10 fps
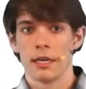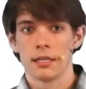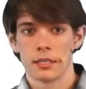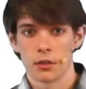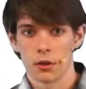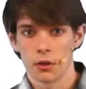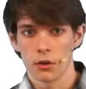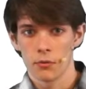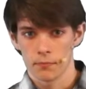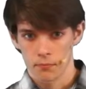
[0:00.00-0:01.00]

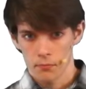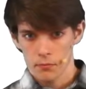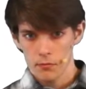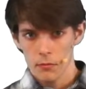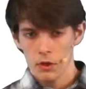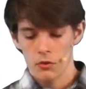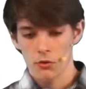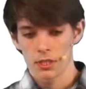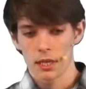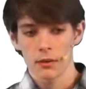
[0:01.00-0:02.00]
So,
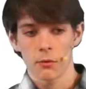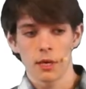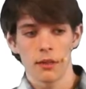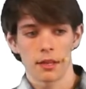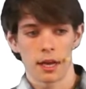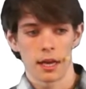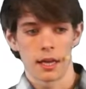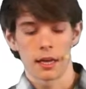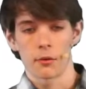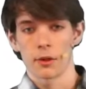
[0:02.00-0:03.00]
to start with,
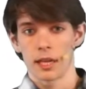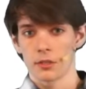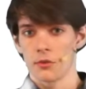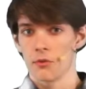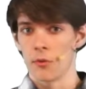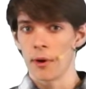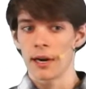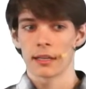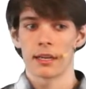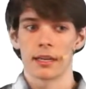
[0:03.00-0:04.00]
I would like to
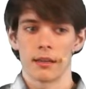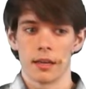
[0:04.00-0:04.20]
remark that